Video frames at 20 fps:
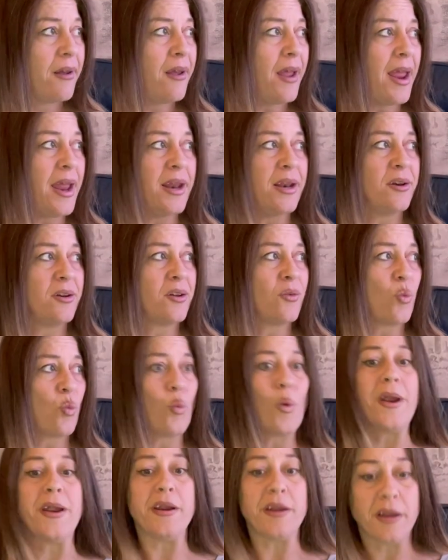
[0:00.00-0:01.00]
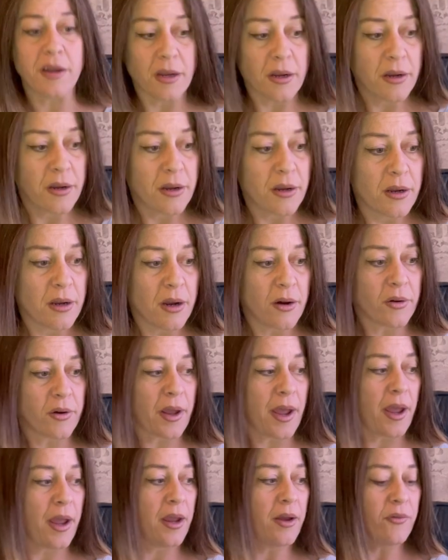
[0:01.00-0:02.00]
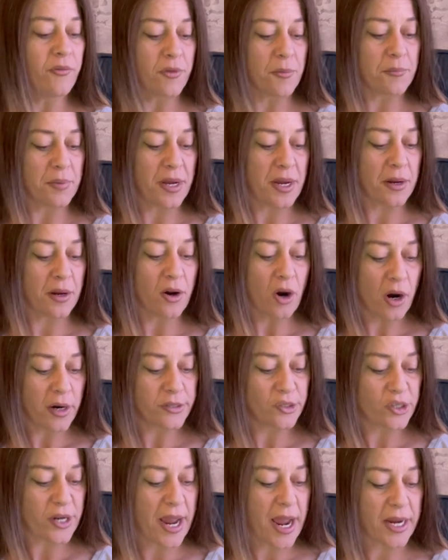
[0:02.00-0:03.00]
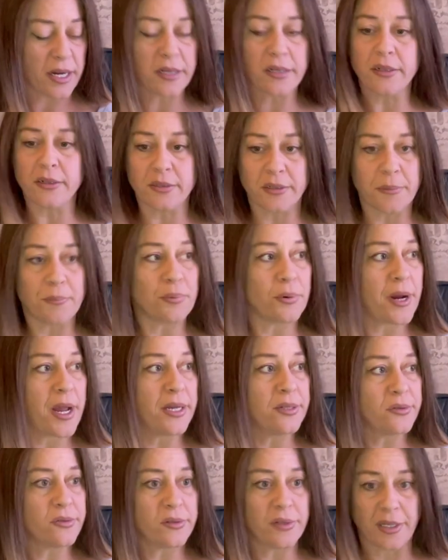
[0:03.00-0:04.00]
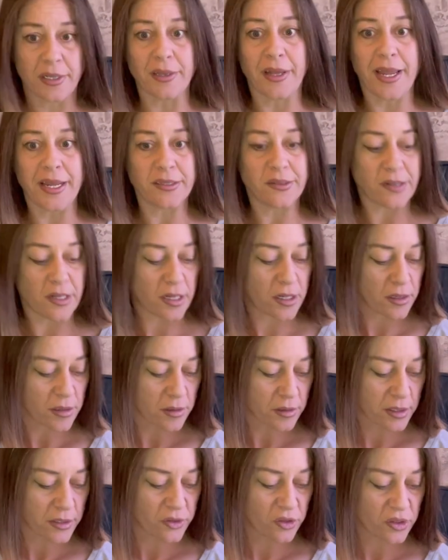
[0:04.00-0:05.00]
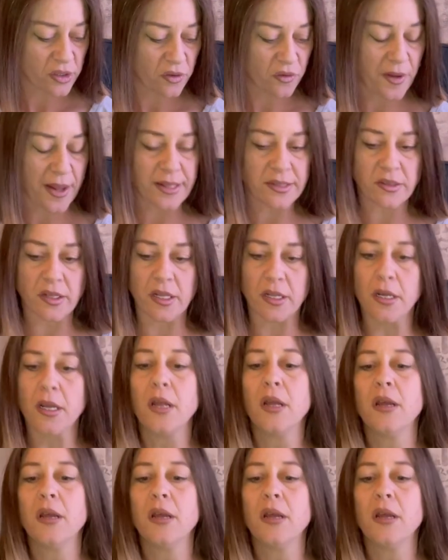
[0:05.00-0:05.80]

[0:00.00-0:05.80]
and weak, okay, from being carjacked, depressed, and lazy. Let's just face it.